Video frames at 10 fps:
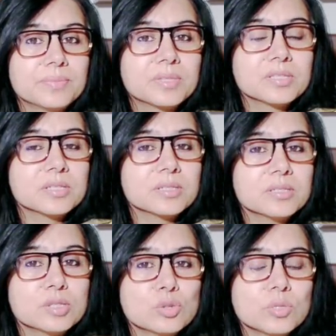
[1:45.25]
certain
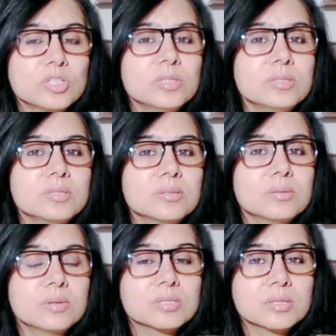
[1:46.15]
situations
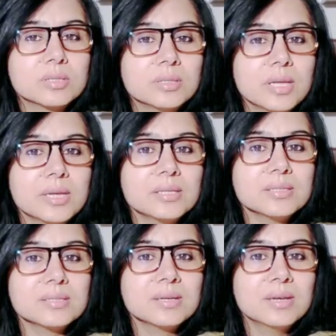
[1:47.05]
or certain things